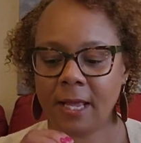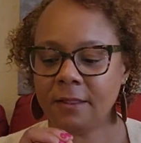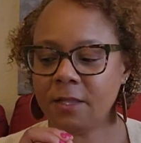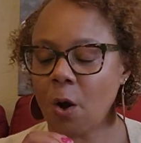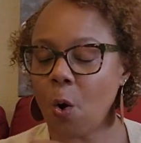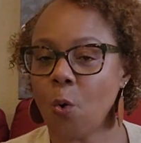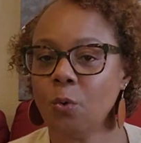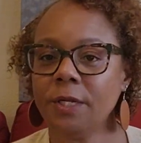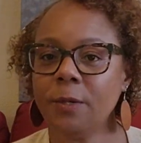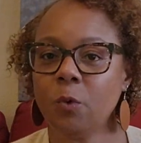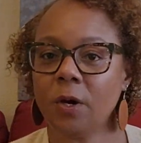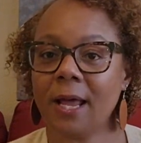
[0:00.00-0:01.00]
The
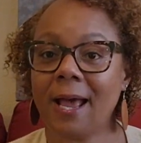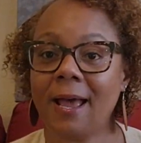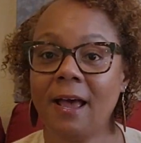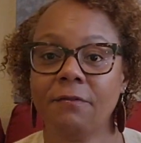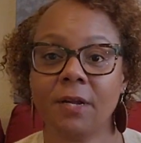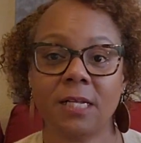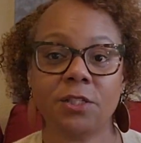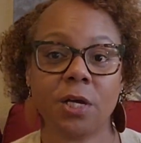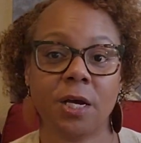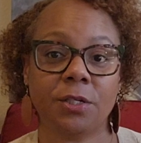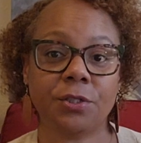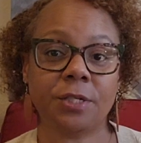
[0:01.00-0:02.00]
only one I have not
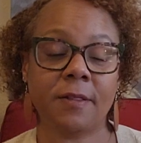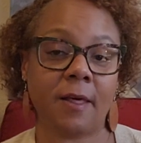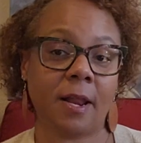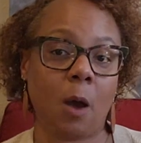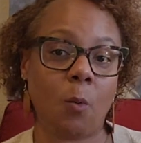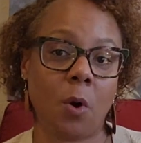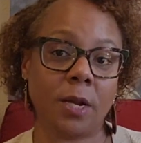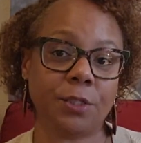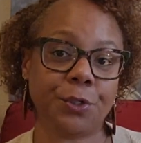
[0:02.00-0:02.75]
touched that I wanted